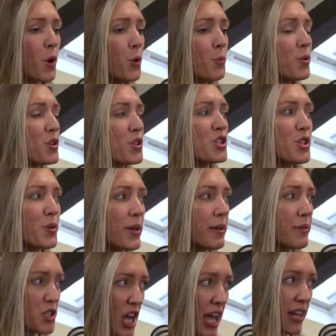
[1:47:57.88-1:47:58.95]
open to
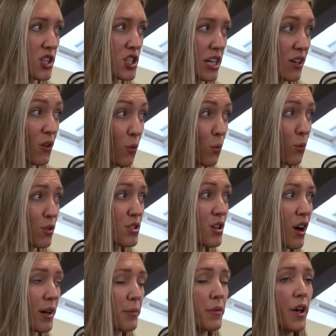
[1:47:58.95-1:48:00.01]
it changing all the
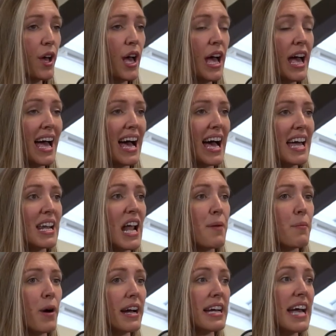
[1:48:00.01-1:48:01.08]
time and
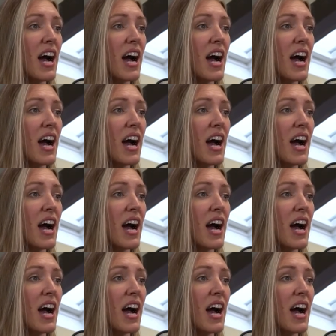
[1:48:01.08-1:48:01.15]
my